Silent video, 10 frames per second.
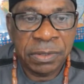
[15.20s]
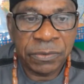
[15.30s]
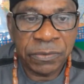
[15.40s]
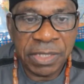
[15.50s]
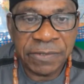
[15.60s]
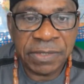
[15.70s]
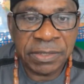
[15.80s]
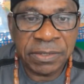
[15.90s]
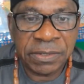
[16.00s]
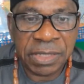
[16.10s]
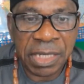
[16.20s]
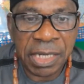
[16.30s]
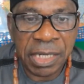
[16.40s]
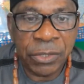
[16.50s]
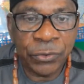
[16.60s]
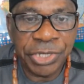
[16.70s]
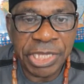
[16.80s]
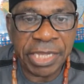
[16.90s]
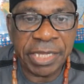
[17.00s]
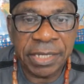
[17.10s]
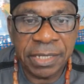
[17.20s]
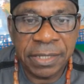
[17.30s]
Today's date is Oye